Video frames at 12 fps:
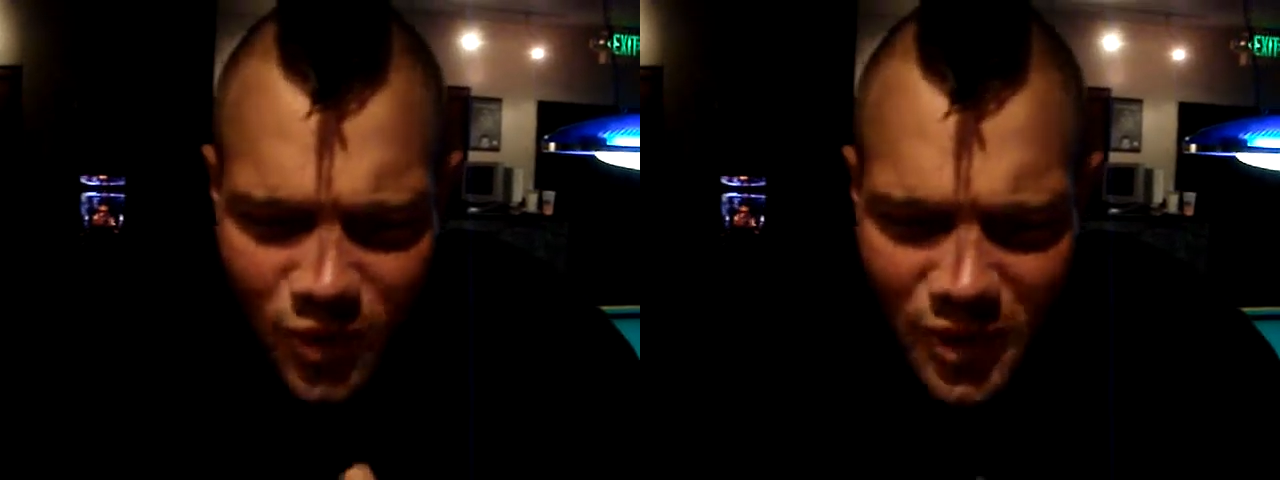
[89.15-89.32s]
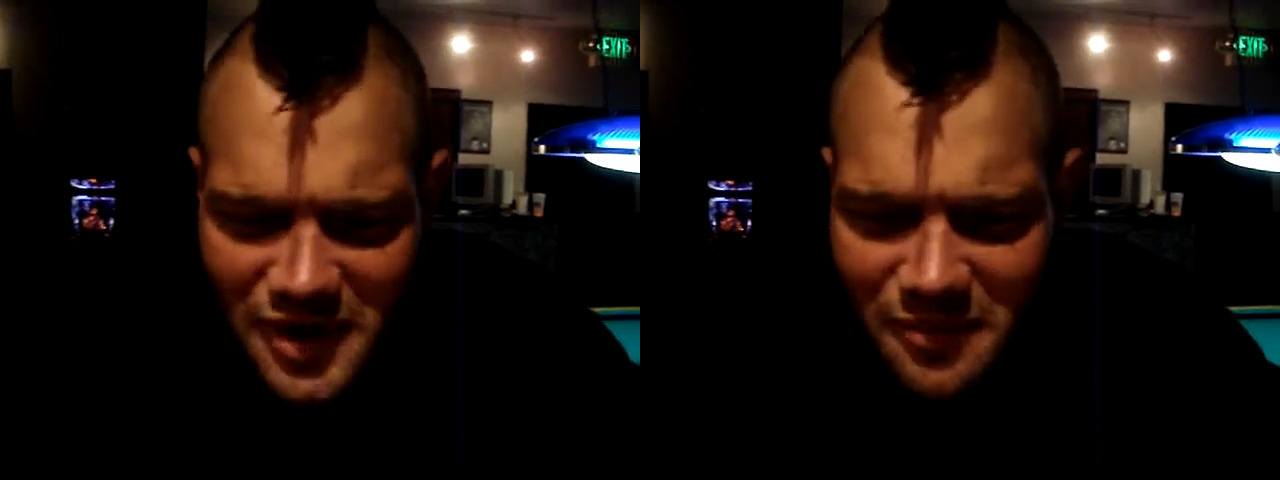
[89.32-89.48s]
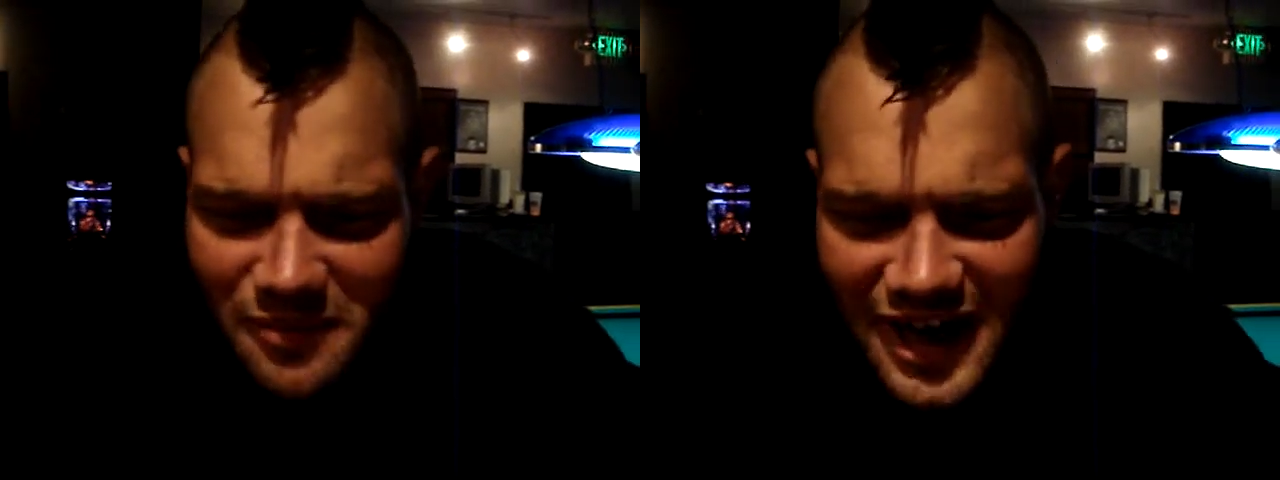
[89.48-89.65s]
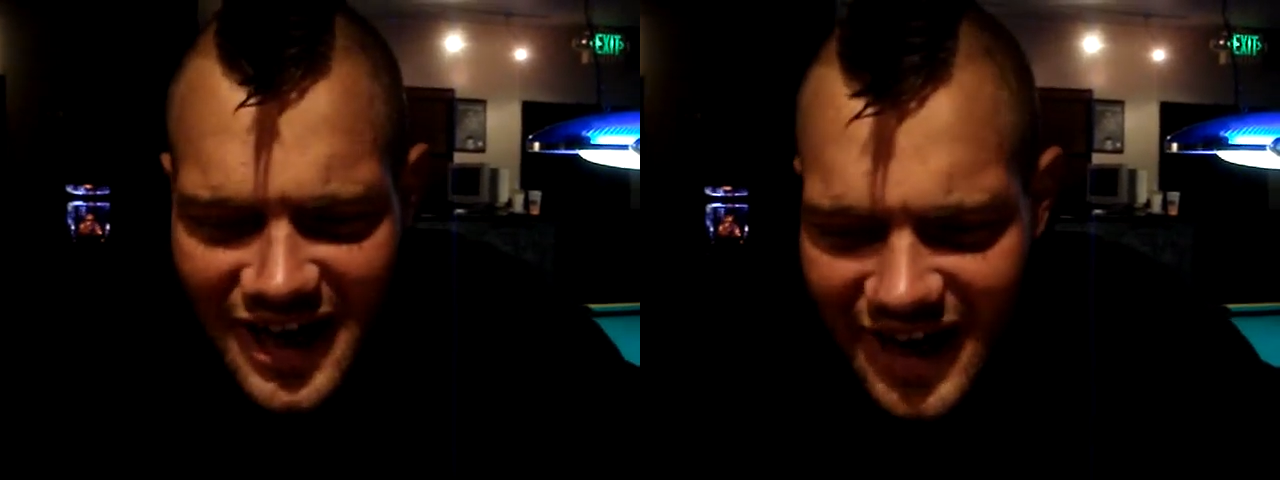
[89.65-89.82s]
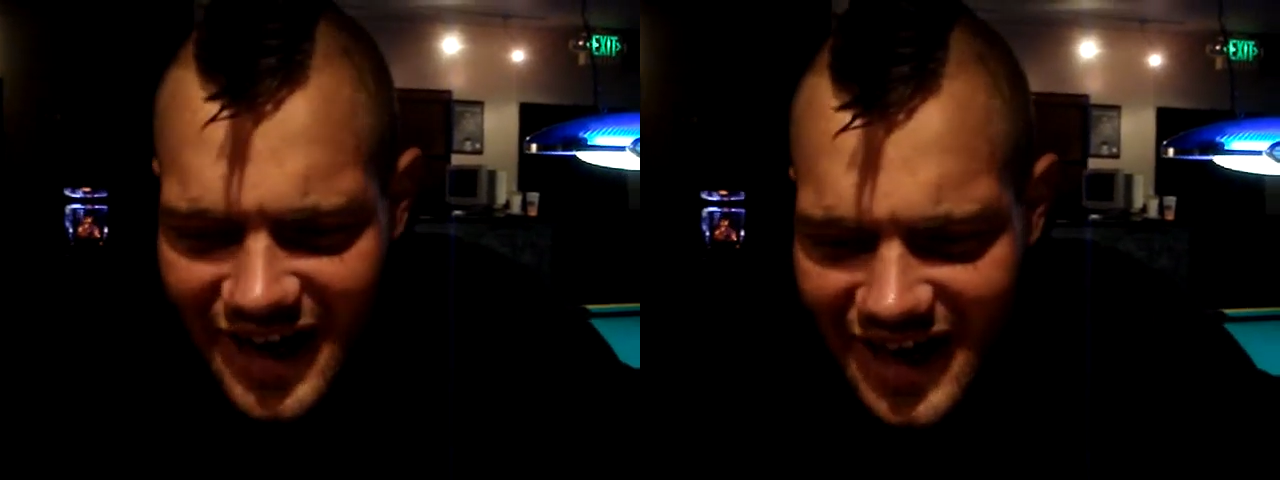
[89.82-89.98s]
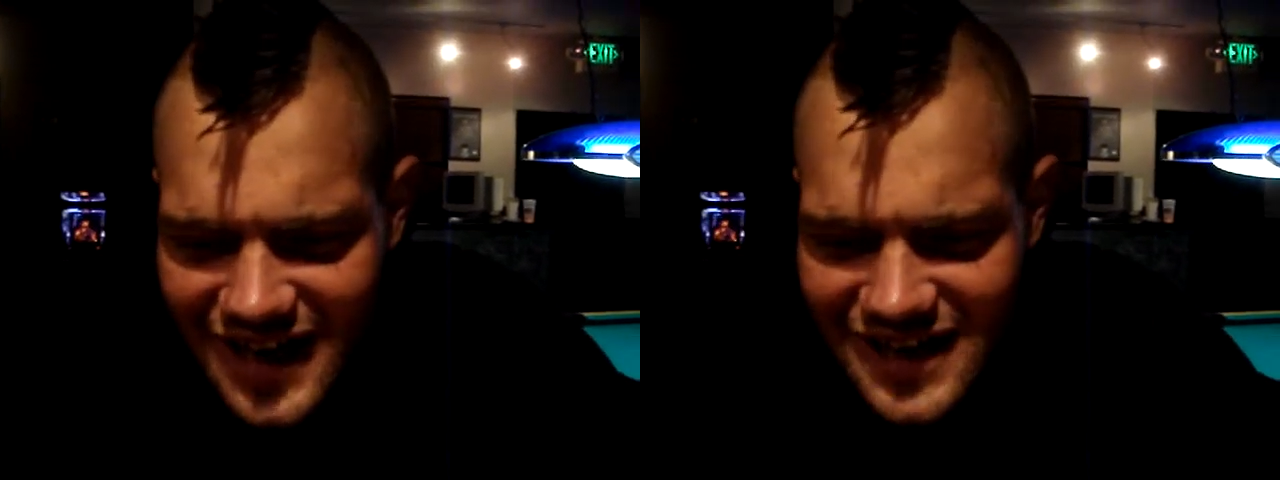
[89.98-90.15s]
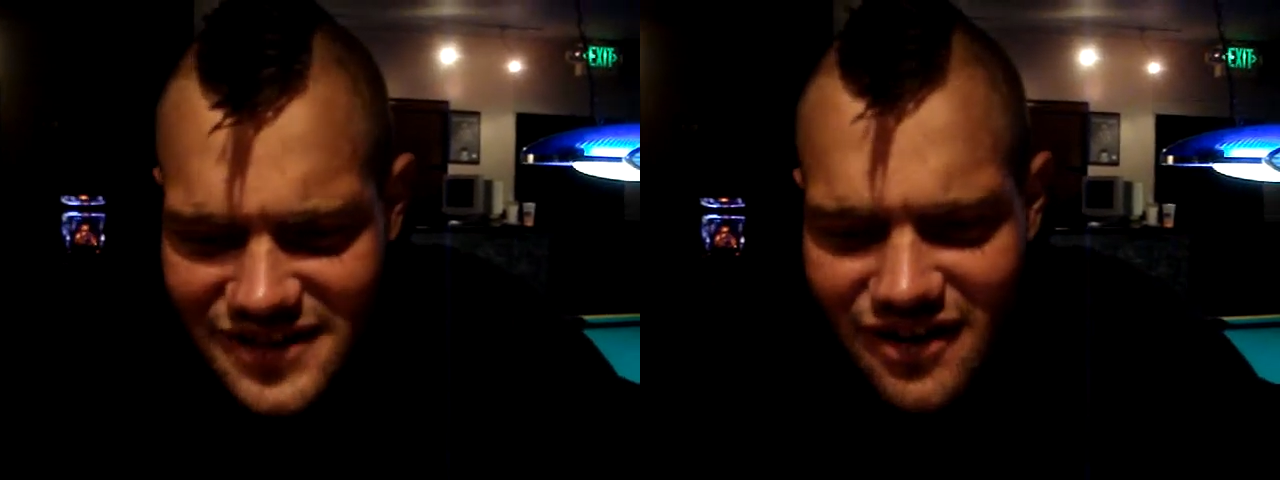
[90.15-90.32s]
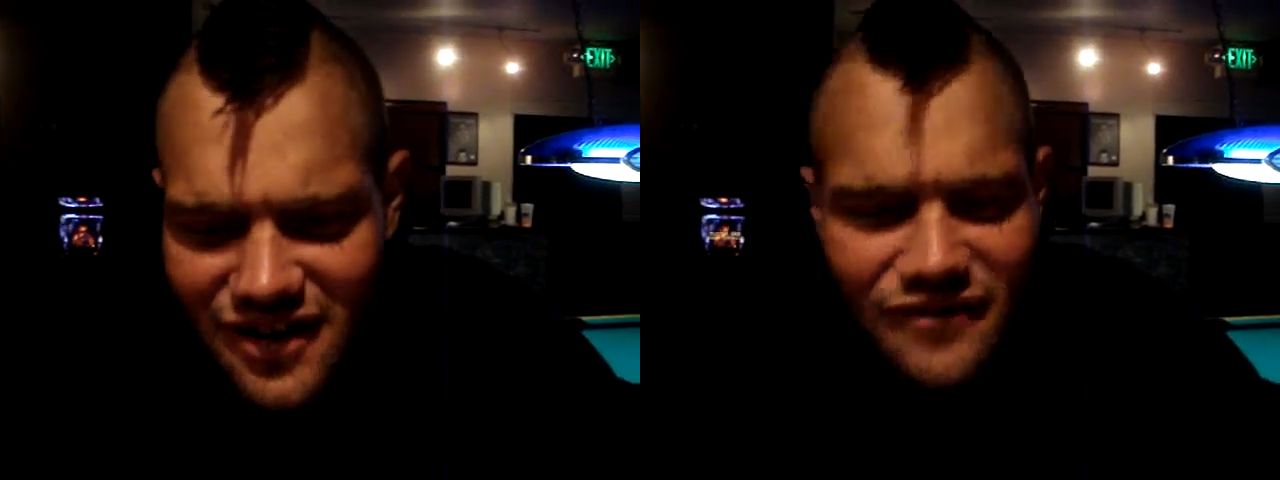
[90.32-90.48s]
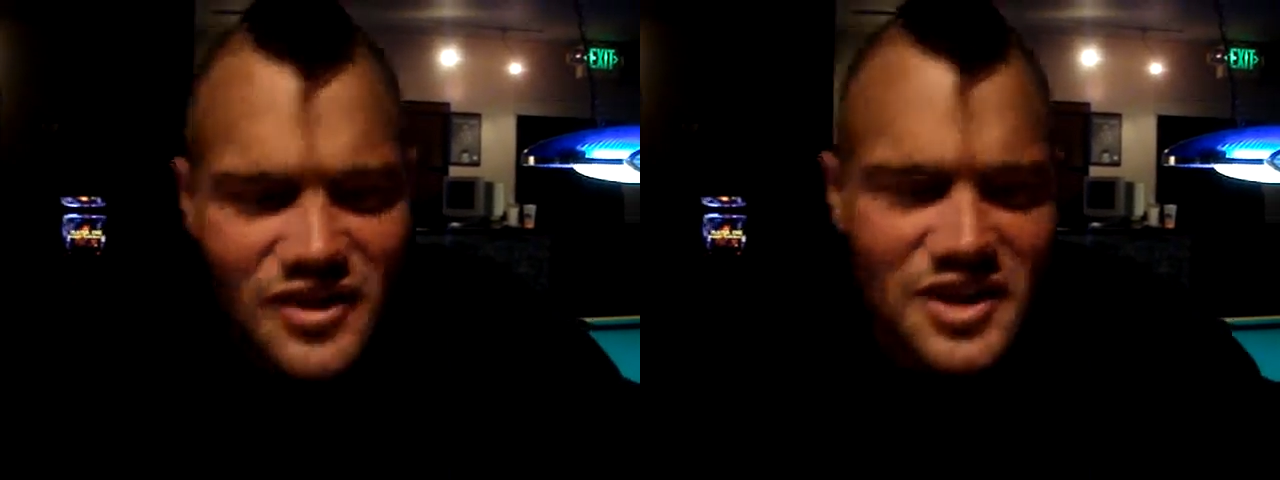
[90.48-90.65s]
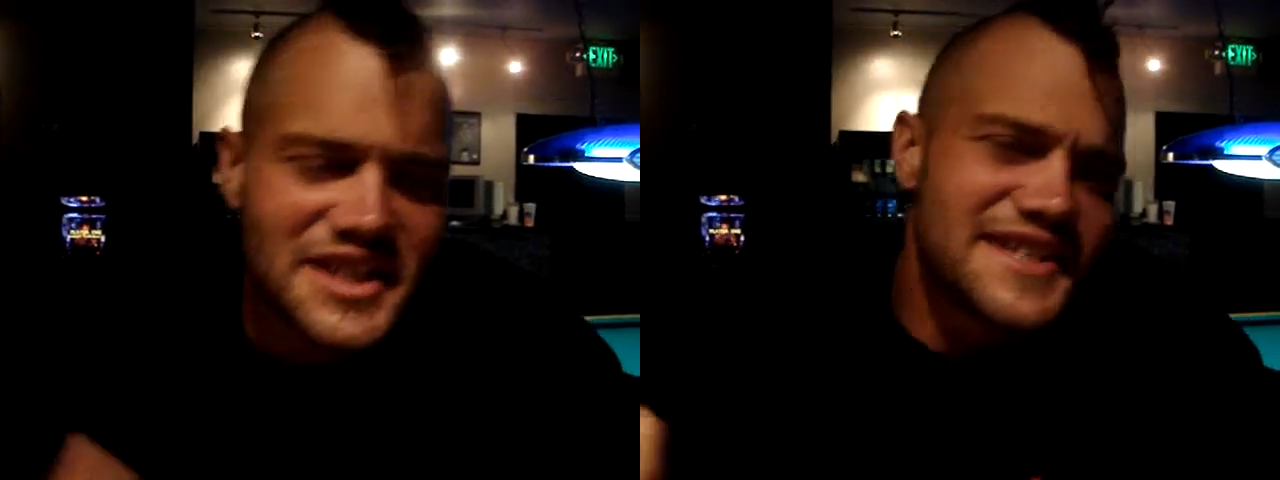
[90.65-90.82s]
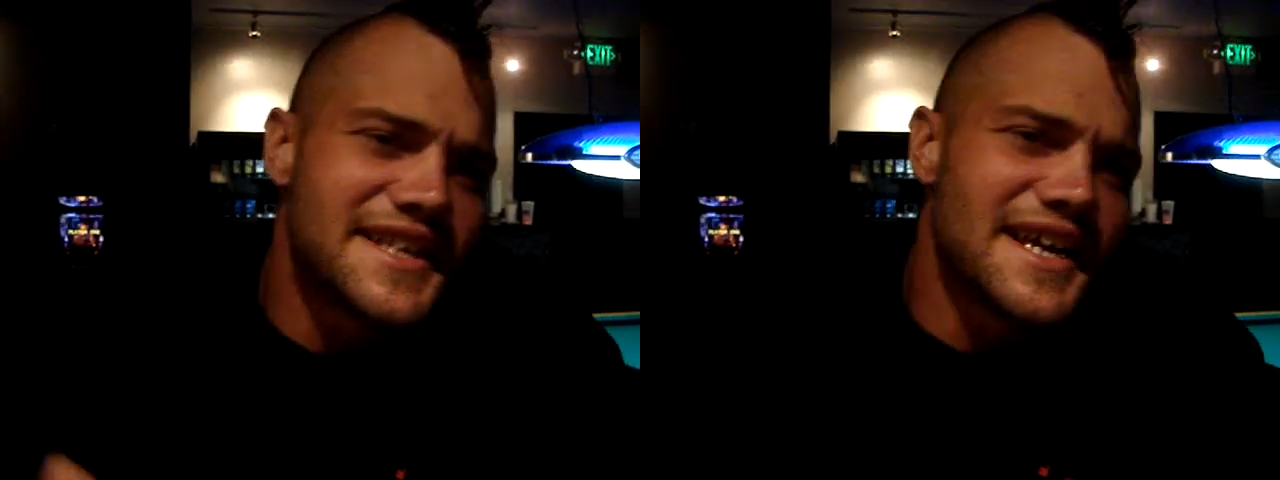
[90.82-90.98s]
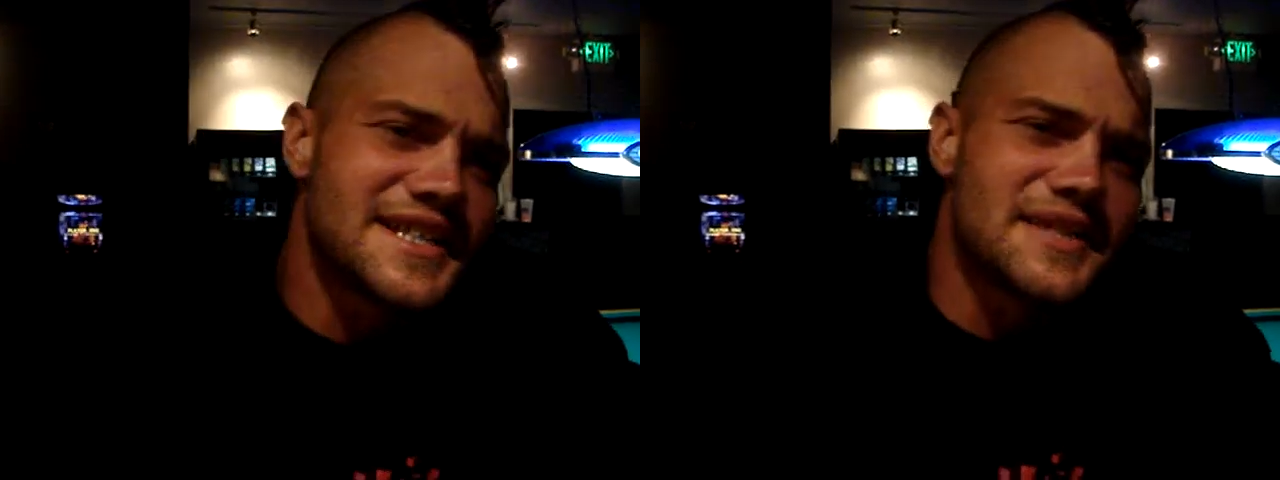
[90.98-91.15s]
working my ass off, and
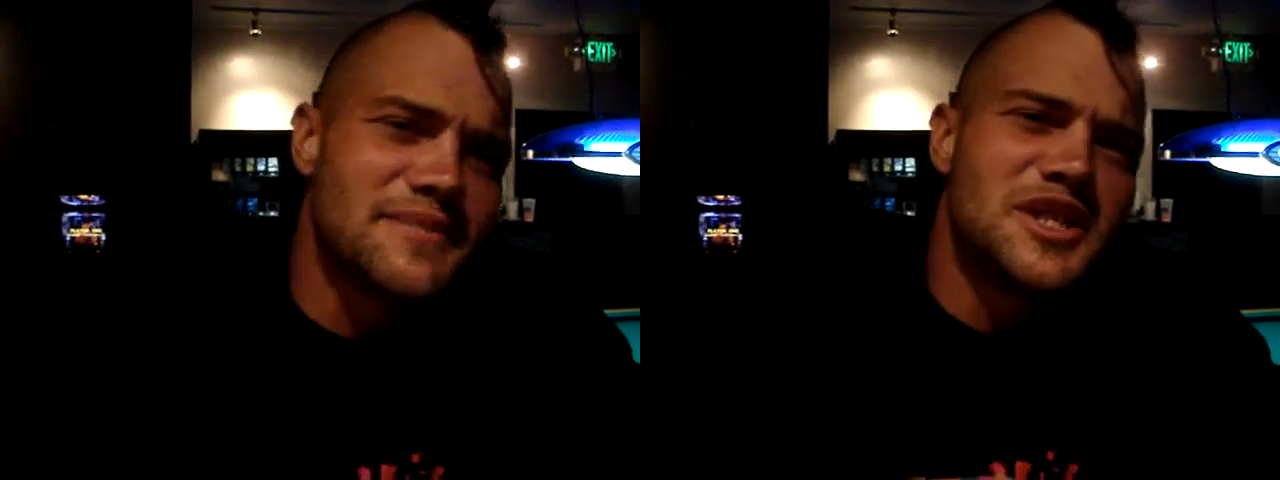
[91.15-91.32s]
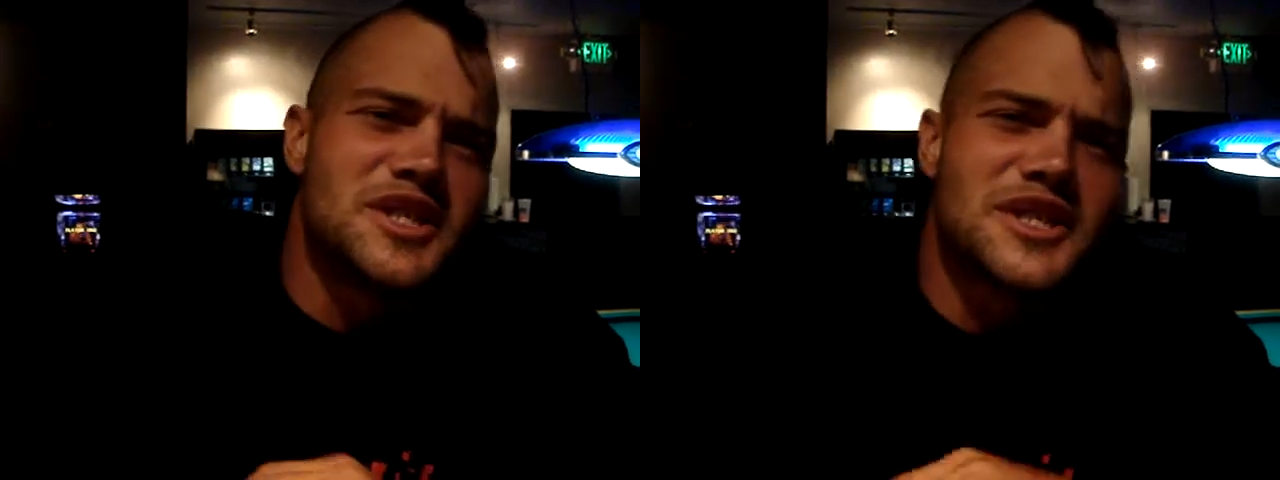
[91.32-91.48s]
she's texting me.